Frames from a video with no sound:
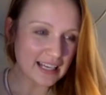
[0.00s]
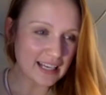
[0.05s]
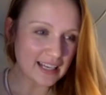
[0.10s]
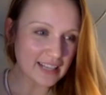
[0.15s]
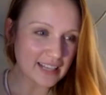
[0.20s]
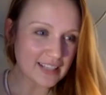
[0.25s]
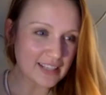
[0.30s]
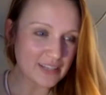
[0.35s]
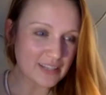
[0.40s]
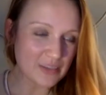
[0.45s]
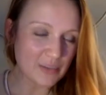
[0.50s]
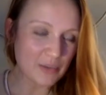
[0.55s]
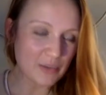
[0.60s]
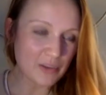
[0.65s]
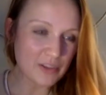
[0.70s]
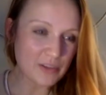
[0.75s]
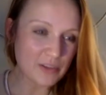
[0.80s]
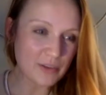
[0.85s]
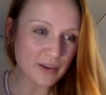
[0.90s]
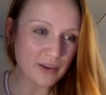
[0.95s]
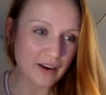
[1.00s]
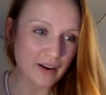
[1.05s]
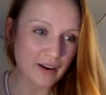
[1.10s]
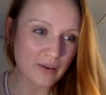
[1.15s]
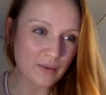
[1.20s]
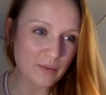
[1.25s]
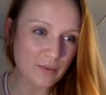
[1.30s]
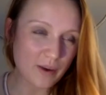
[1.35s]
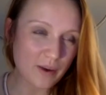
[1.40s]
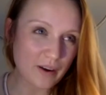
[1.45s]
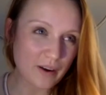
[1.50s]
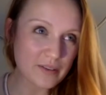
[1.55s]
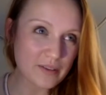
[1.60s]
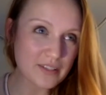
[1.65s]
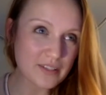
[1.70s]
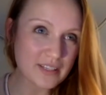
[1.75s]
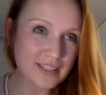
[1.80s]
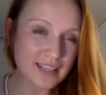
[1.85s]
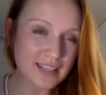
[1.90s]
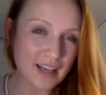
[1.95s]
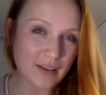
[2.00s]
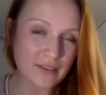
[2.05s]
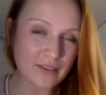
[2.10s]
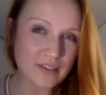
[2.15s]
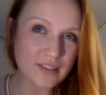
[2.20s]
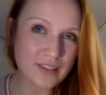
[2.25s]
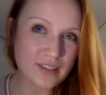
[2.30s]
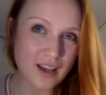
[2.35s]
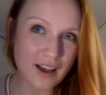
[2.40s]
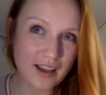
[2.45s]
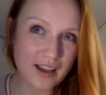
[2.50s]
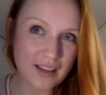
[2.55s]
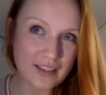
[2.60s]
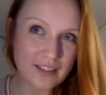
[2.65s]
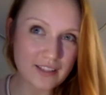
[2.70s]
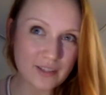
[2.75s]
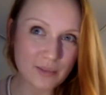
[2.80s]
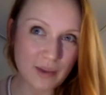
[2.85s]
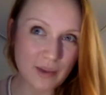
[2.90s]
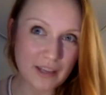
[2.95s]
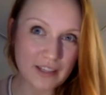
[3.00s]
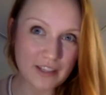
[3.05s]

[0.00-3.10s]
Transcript: did one once where I was sitting outside the waiting